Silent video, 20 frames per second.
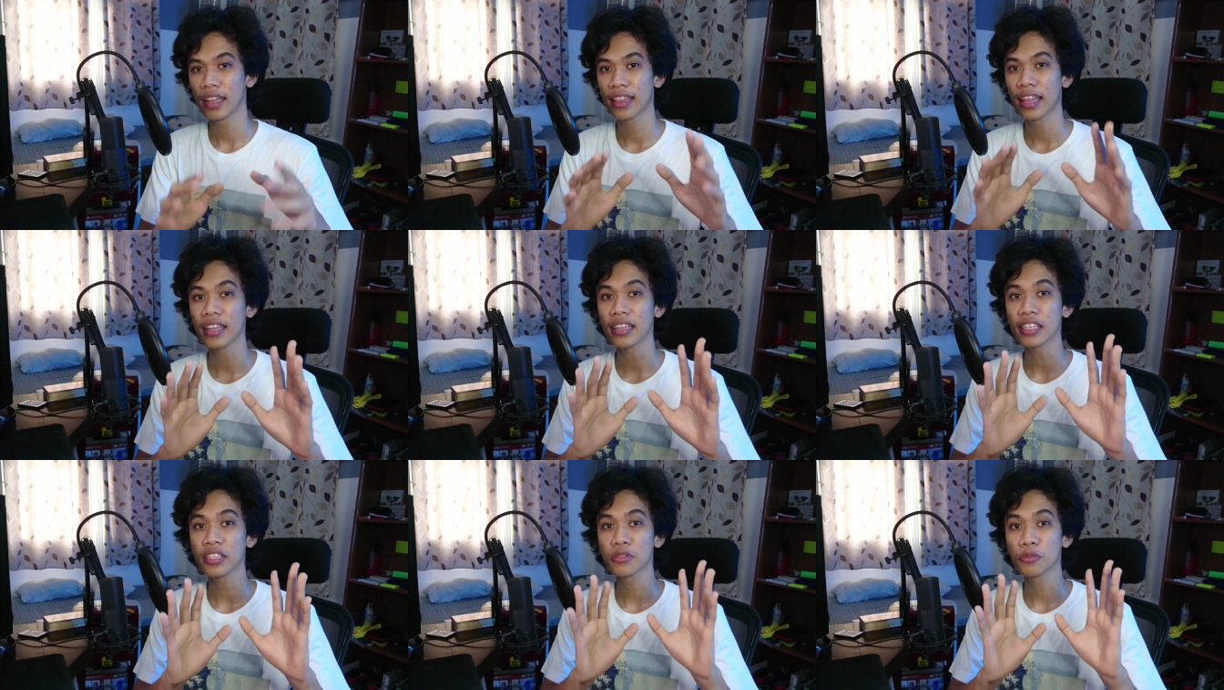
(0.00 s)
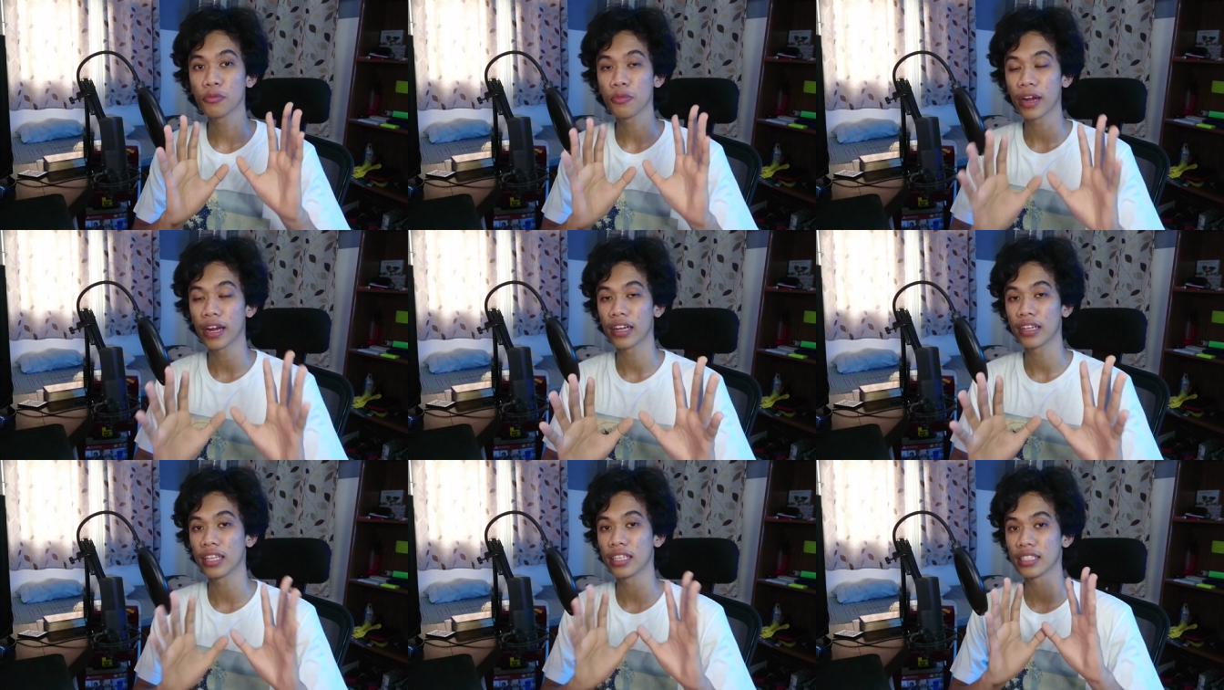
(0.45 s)
that is
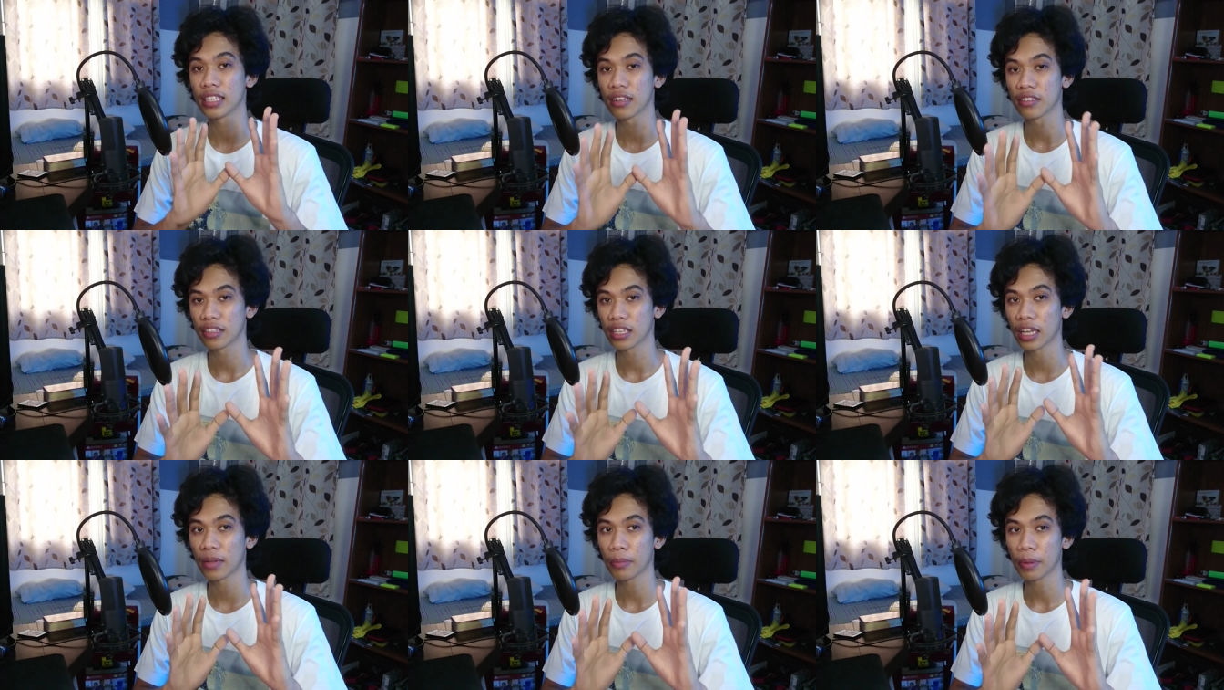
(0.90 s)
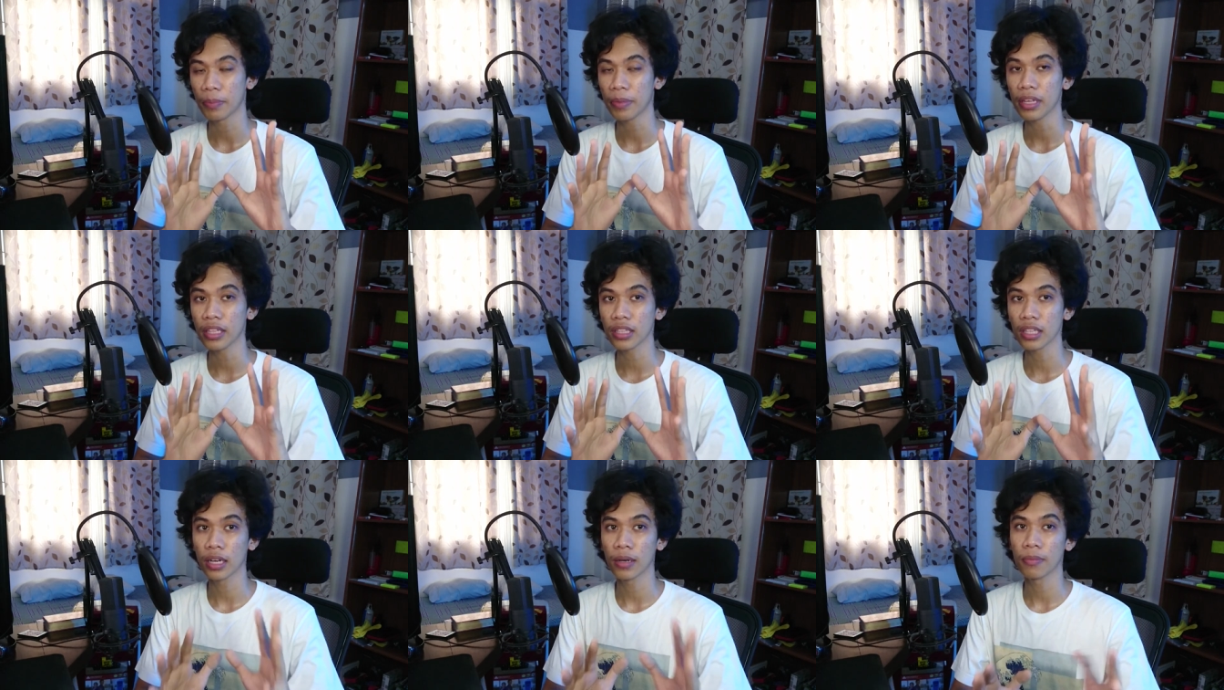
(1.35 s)
where the sound can be
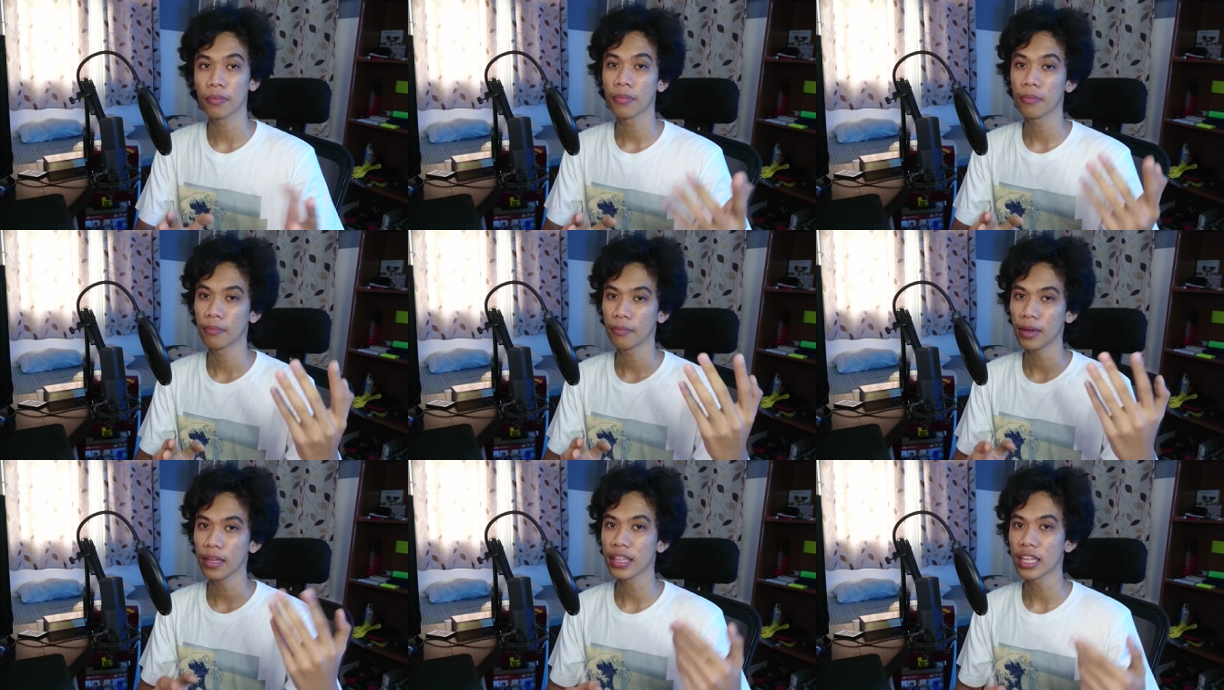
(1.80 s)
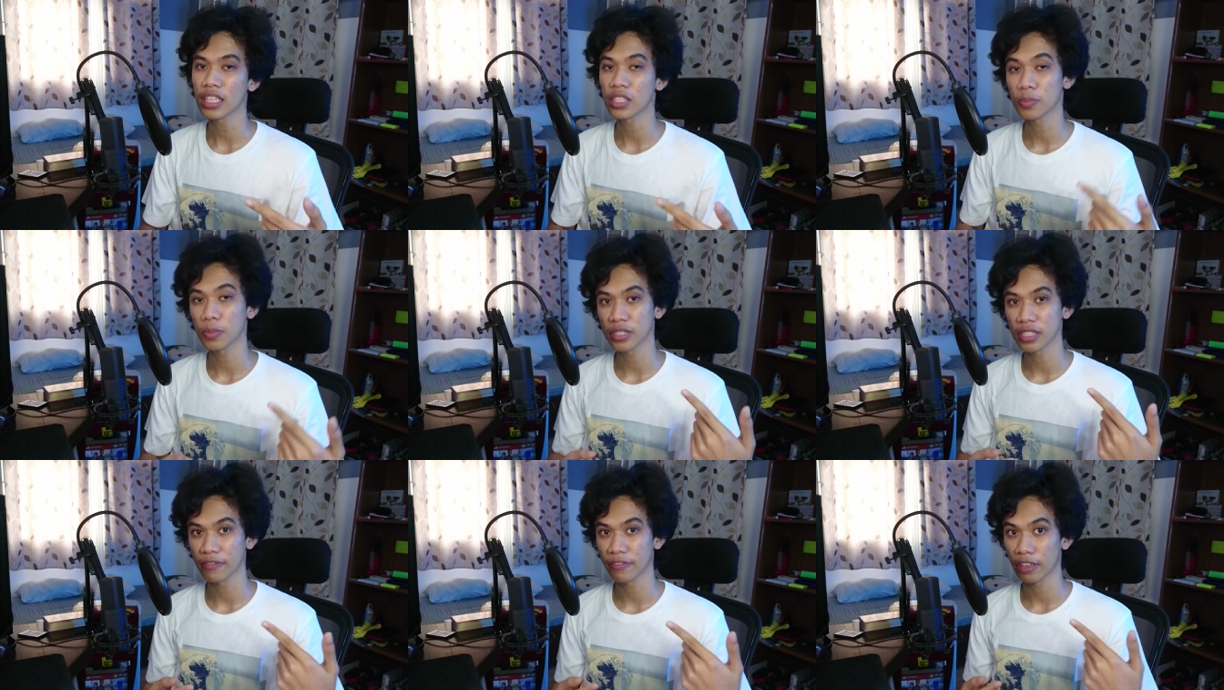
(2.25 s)
picked up by that
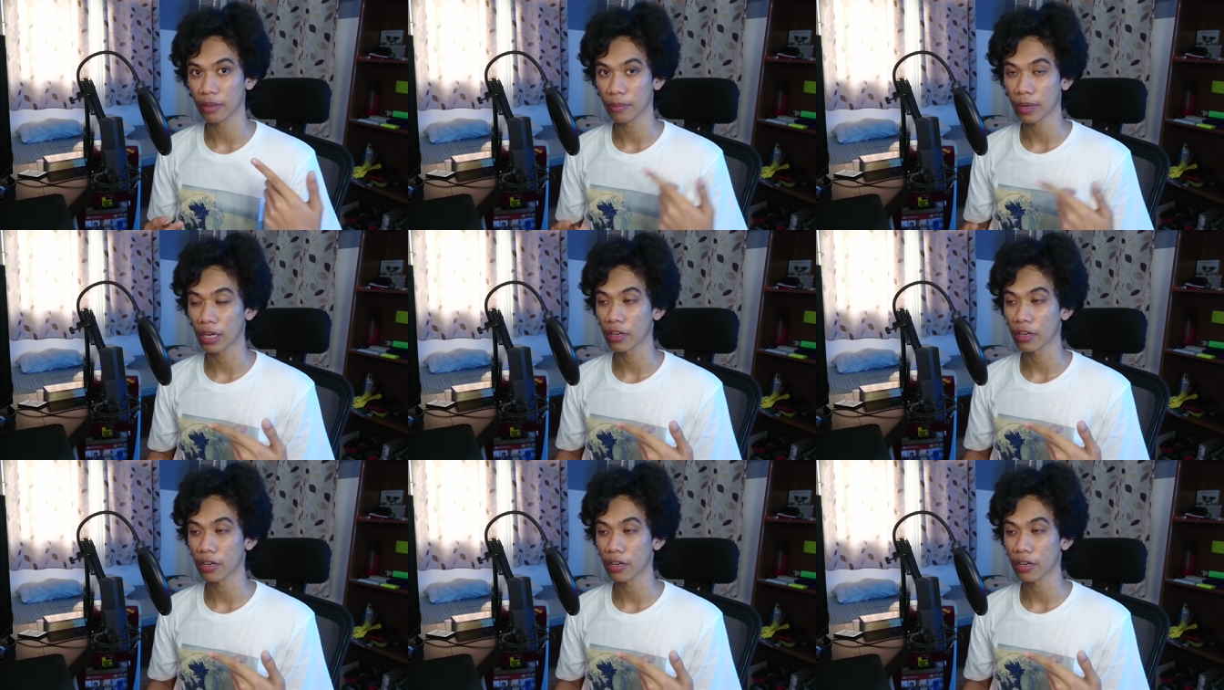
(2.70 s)
specific